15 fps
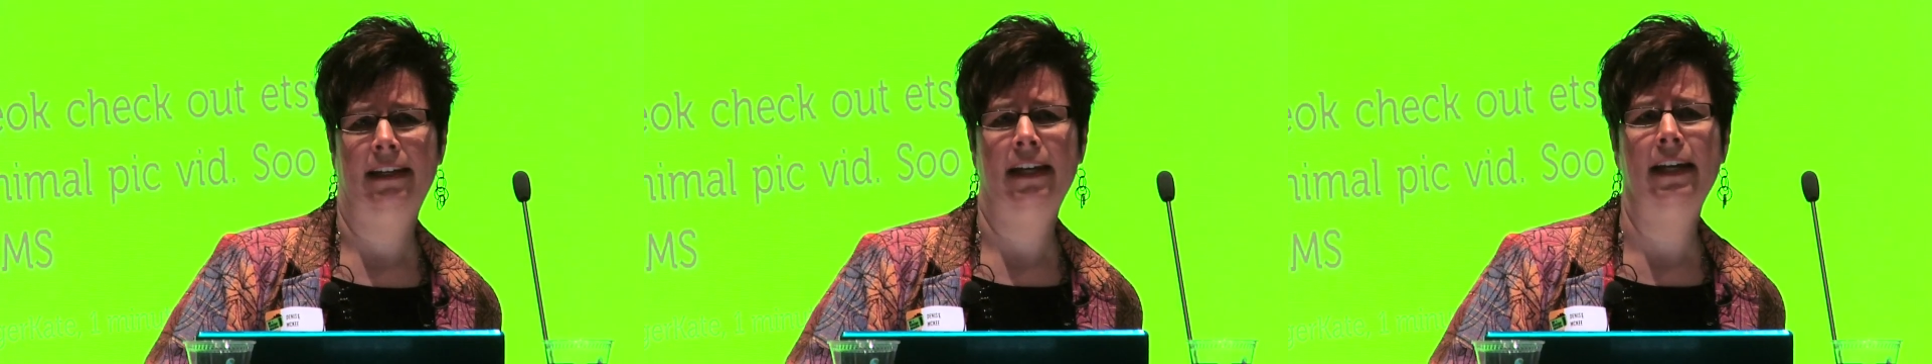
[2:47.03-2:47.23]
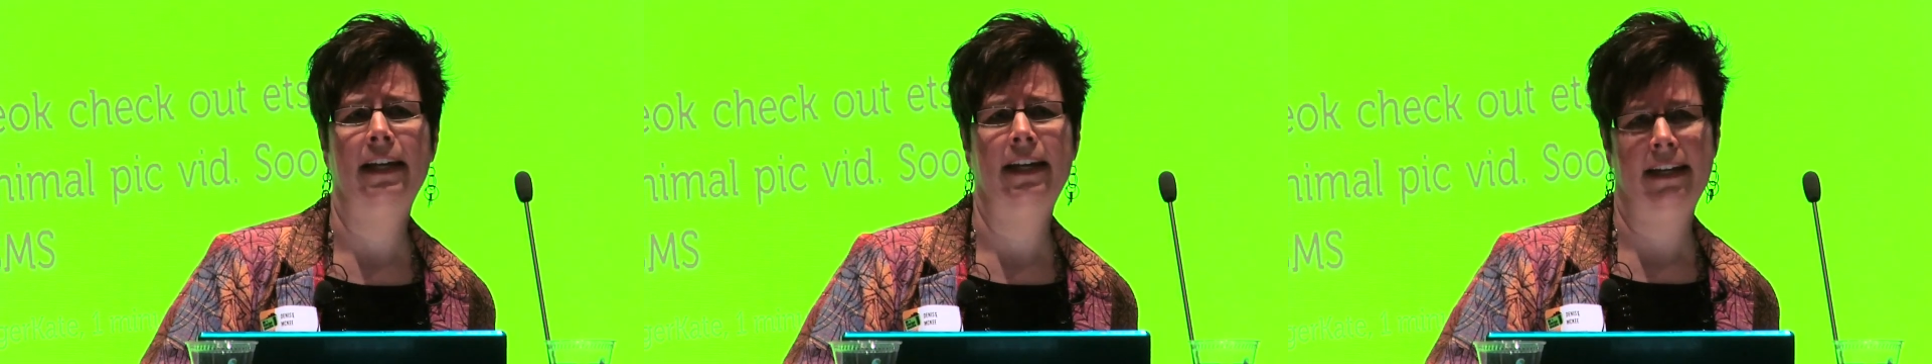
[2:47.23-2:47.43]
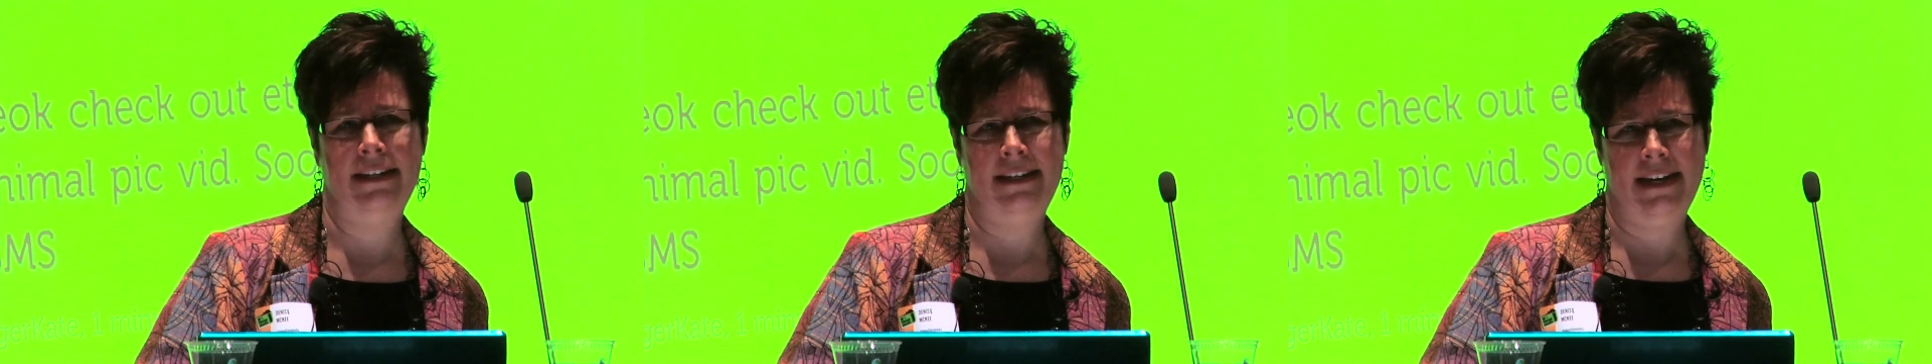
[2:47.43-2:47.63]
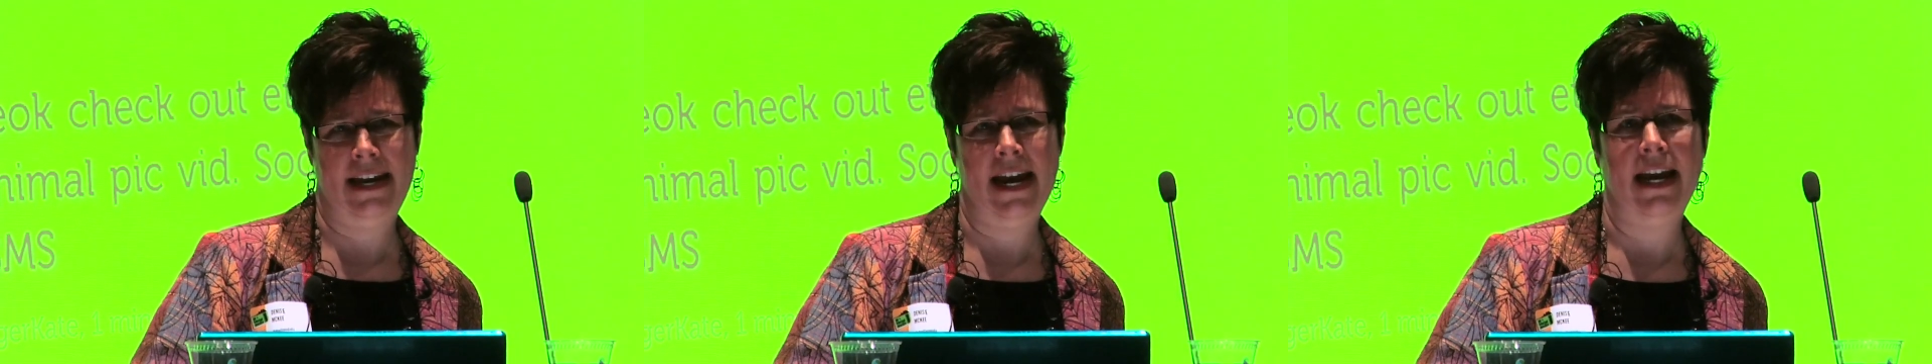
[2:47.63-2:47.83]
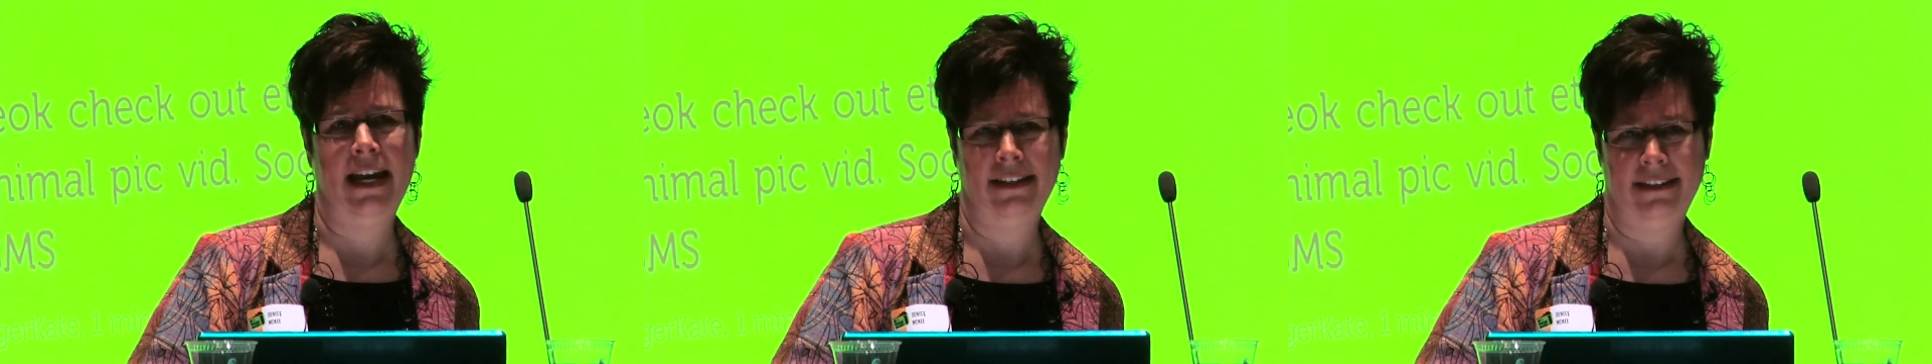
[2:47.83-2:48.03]
he can
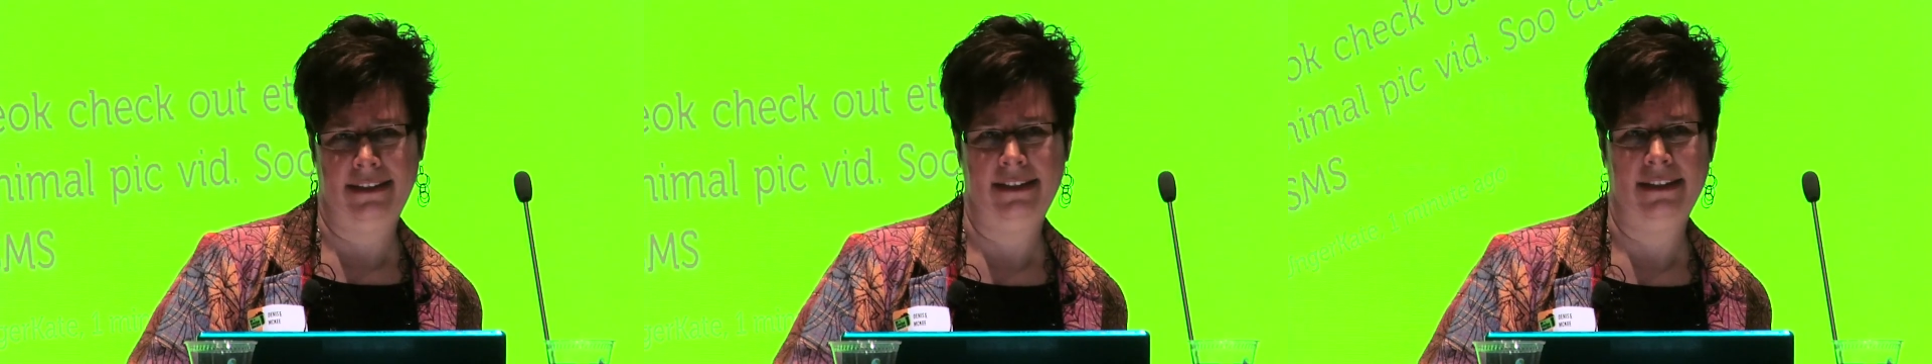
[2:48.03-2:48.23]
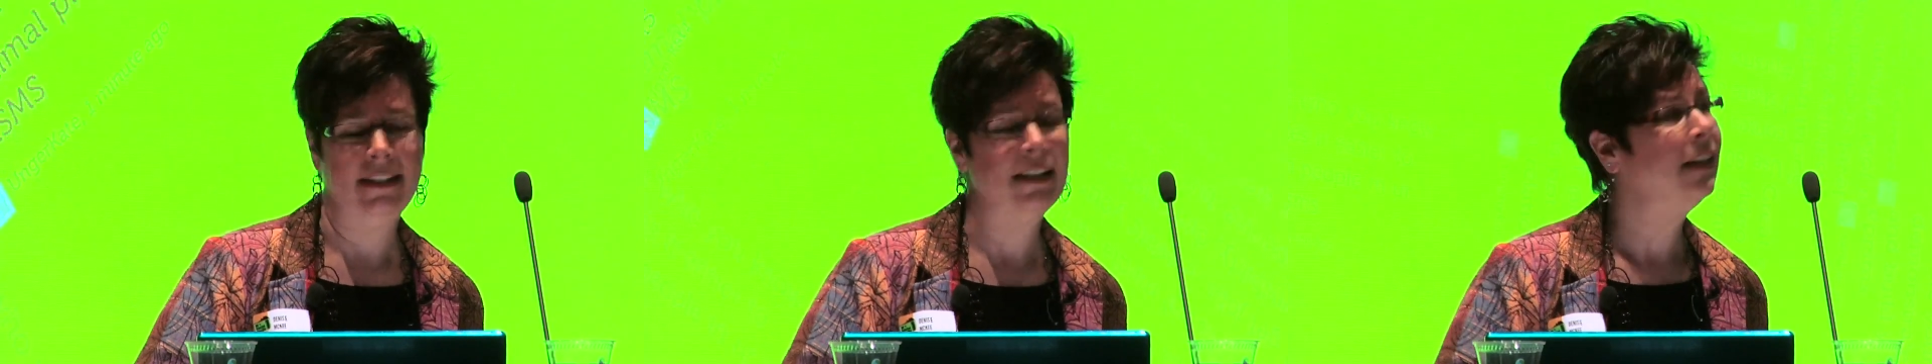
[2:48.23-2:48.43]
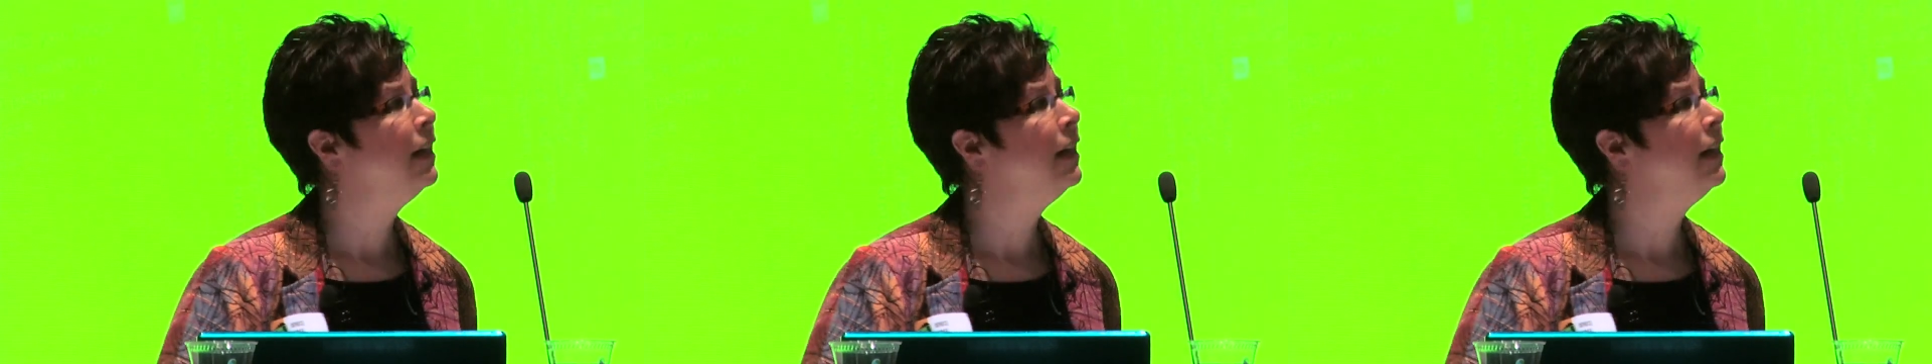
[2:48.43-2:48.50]
dance.